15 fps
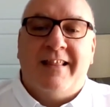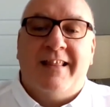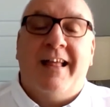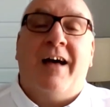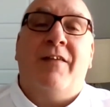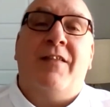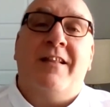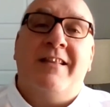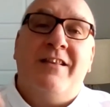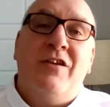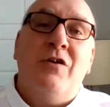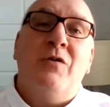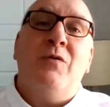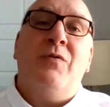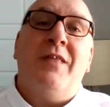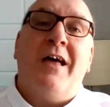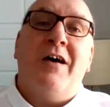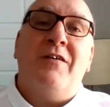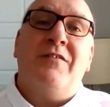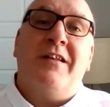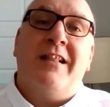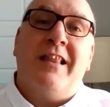Now, the
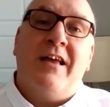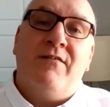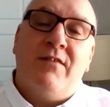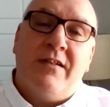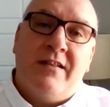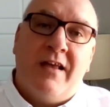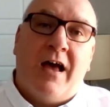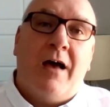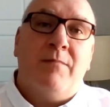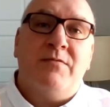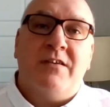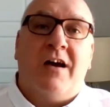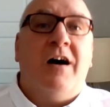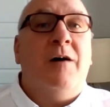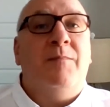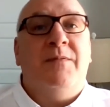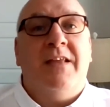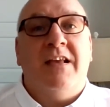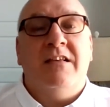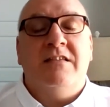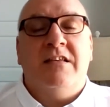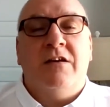2011 Topps
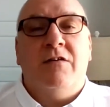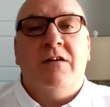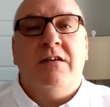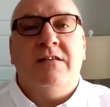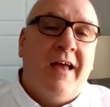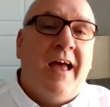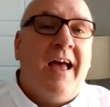Update Series